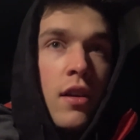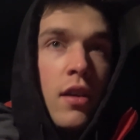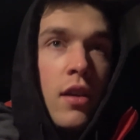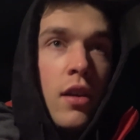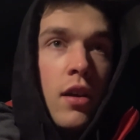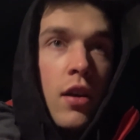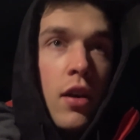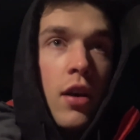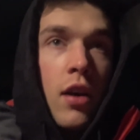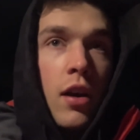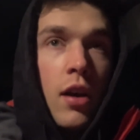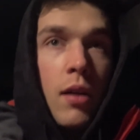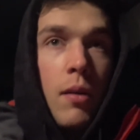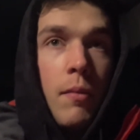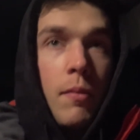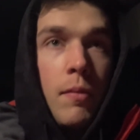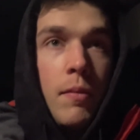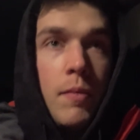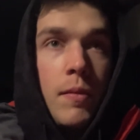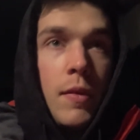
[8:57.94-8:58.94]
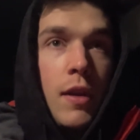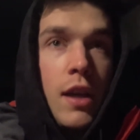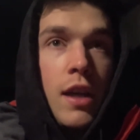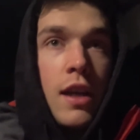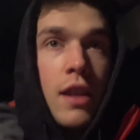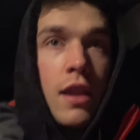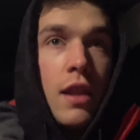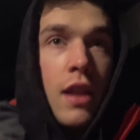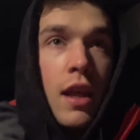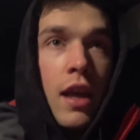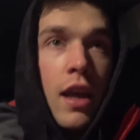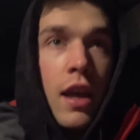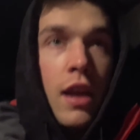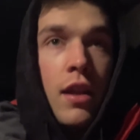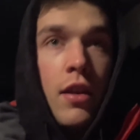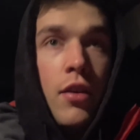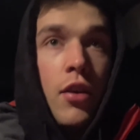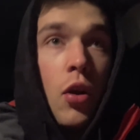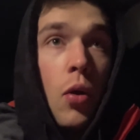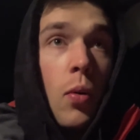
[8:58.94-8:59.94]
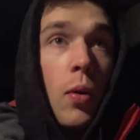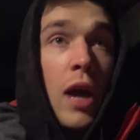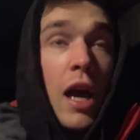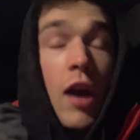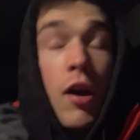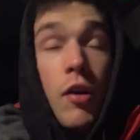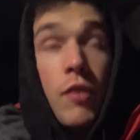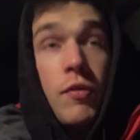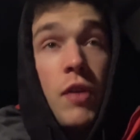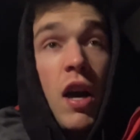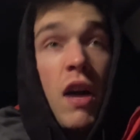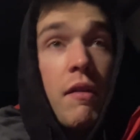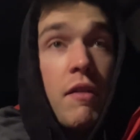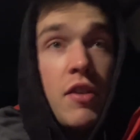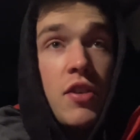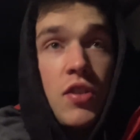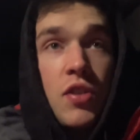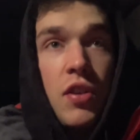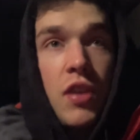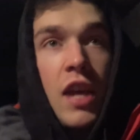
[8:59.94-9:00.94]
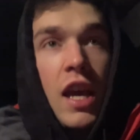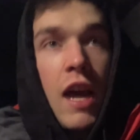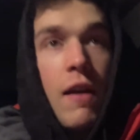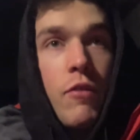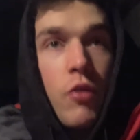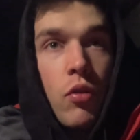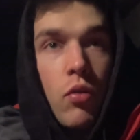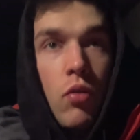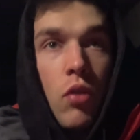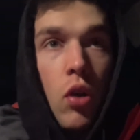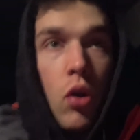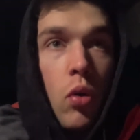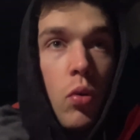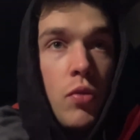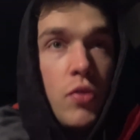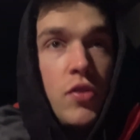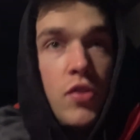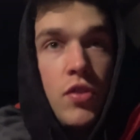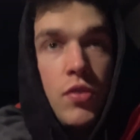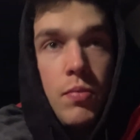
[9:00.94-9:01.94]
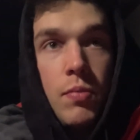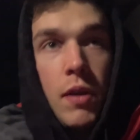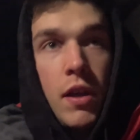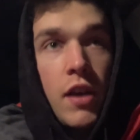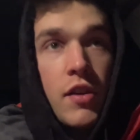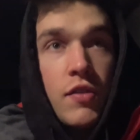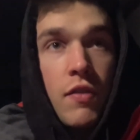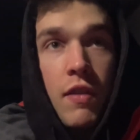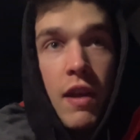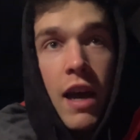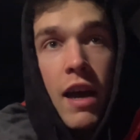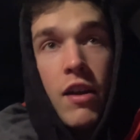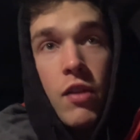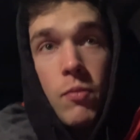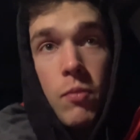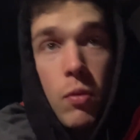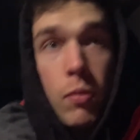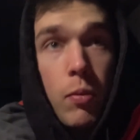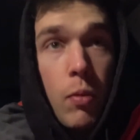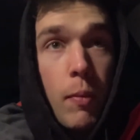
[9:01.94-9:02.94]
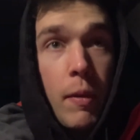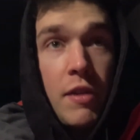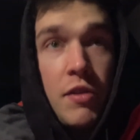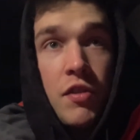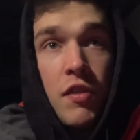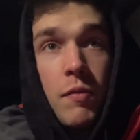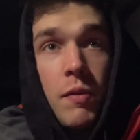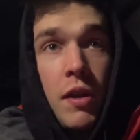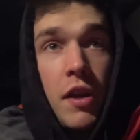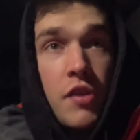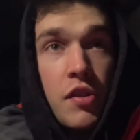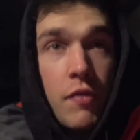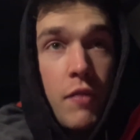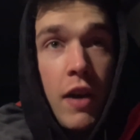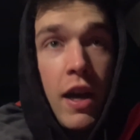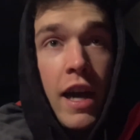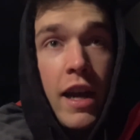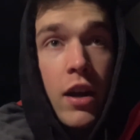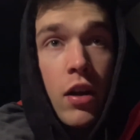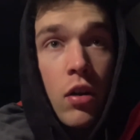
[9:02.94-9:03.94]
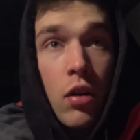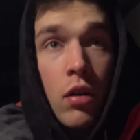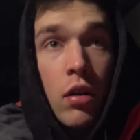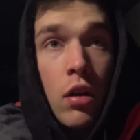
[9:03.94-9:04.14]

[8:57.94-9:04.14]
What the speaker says: And then, obviously heavier loads because of that, permissive because of lower